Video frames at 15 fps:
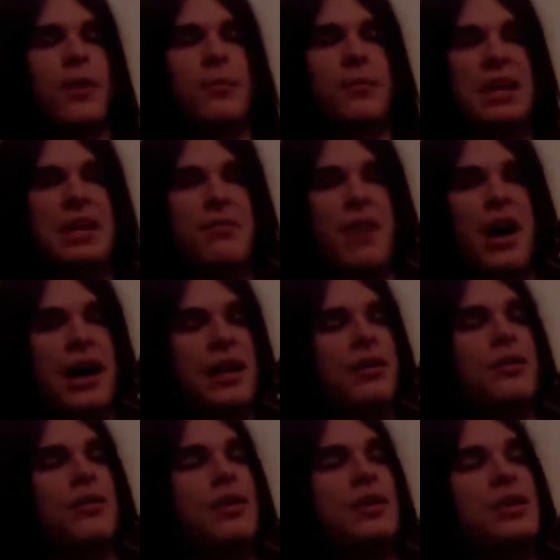For a B
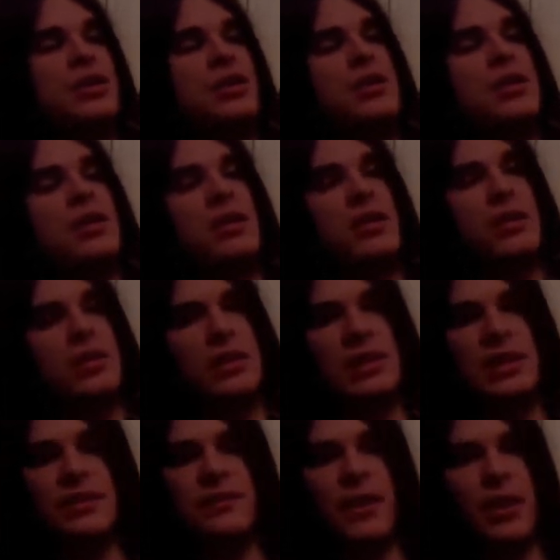minor, this
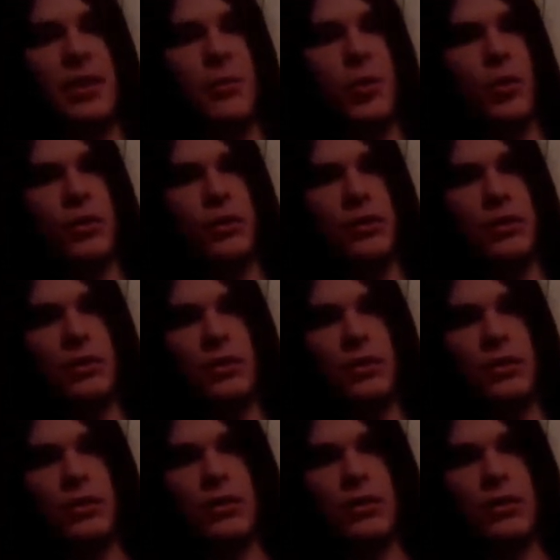is very important.